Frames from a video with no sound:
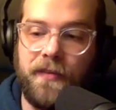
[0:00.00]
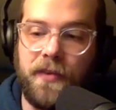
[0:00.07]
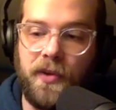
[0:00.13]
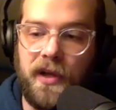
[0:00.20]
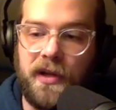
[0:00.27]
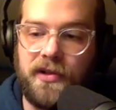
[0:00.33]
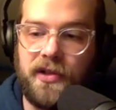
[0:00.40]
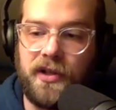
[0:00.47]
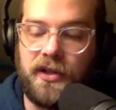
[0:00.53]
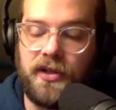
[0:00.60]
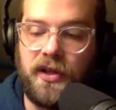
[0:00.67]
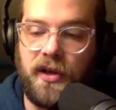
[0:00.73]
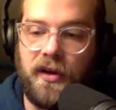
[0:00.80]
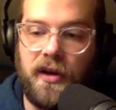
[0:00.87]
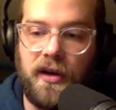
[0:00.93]
electric
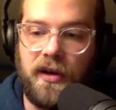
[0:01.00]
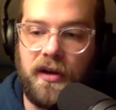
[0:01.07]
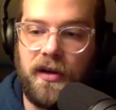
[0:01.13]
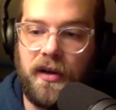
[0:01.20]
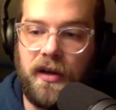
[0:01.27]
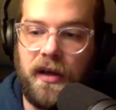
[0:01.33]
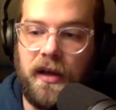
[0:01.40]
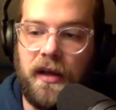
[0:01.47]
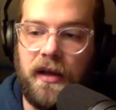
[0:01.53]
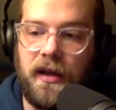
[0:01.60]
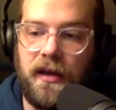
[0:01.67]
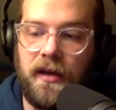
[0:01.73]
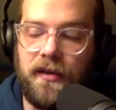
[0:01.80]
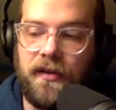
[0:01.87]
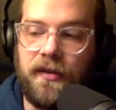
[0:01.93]
guitar.
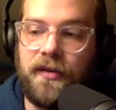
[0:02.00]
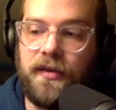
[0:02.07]
And